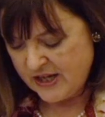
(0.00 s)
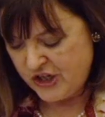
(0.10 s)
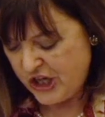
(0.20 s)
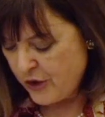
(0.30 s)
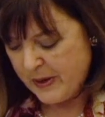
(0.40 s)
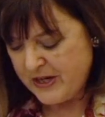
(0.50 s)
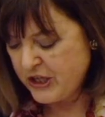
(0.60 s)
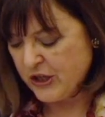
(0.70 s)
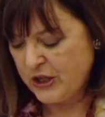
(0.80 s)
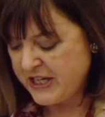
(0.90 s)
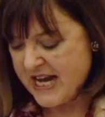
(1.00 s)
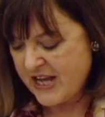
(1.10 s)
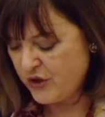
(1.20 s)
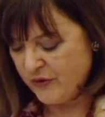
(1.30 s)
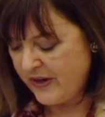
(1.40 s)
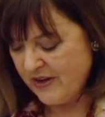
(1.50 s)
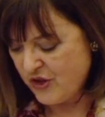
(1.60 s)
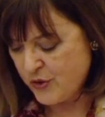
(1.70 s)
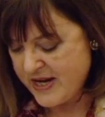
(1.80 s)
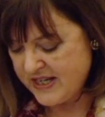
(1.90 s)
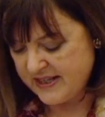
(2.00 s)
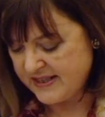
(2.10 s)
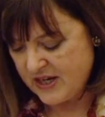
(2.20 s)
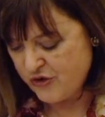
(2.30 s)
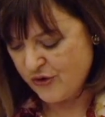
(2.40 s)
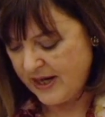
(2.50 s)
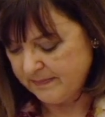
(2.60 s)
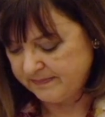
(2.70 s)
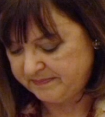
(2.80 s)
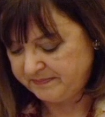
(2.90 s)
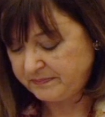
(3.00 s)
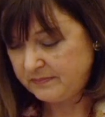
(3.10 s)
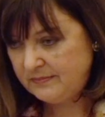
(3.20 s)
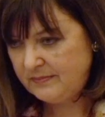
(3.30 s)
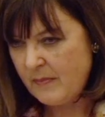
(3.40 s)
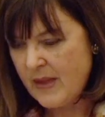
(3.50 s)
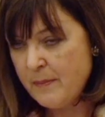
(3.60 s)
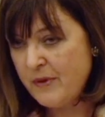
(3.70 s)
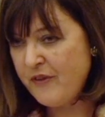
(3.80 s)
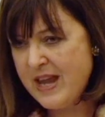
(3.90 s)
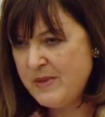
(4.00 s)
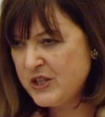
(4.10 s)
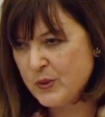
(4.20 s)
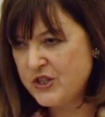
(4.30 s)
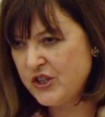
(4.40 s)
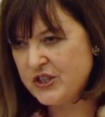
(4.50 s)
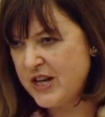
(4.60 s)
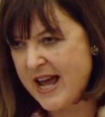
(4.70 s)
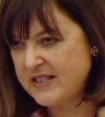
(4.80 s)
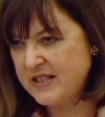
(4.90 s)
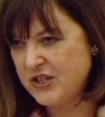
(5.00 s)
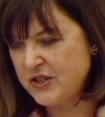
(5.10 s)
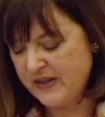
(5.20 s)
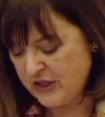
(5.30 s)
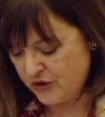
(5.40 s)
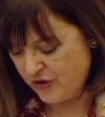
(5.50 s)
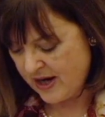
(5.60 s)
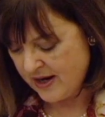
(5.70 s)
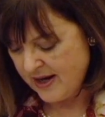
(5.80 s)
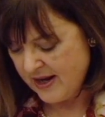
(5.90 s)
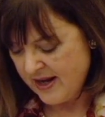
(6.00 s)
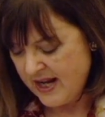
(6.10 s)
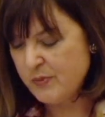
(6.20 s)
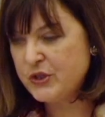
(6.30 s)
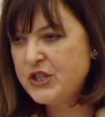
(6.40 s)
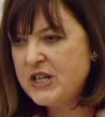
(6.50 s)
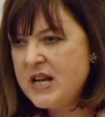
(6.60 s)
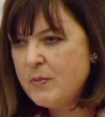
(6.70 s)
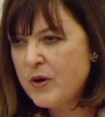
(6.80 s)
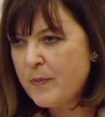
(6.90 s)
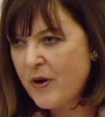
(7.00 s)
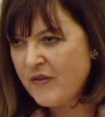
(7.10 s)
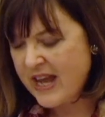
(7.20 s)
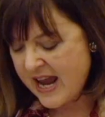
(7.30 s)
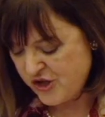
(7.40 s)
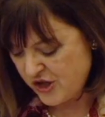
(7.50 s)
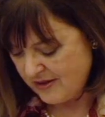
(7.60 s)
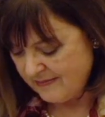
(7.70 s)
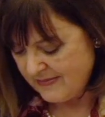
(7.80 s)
geopolitical catastrophe of the 20th century. But for him, this wasn't just an accident of history. It was a deliberate provocation.